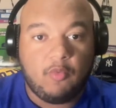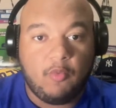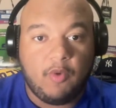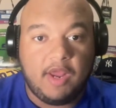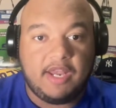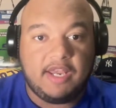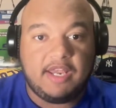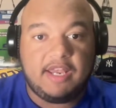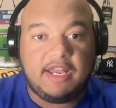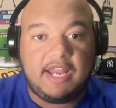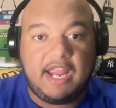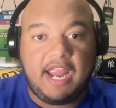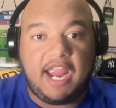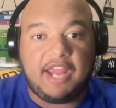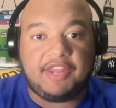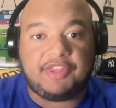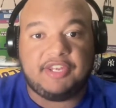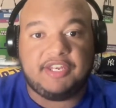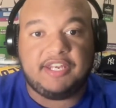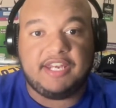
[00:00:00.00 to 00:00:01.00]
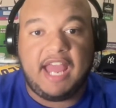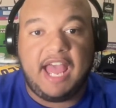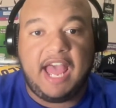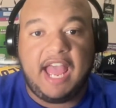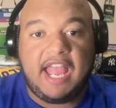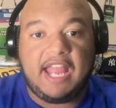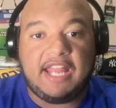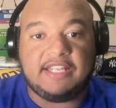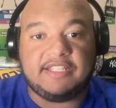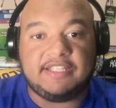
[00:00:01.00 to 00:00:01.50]
when Anthony
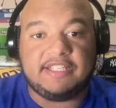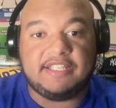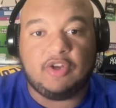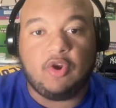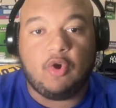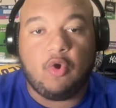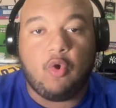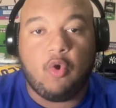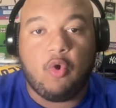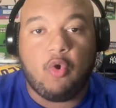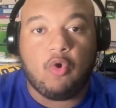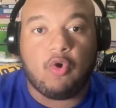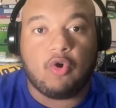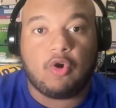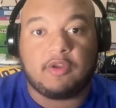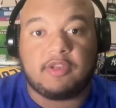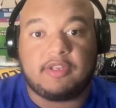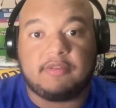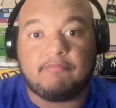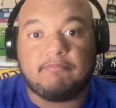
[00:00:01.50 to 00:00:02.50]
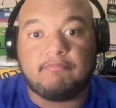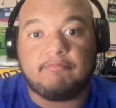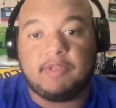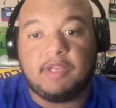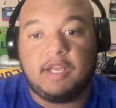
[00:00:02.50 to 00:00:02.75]
Ianson or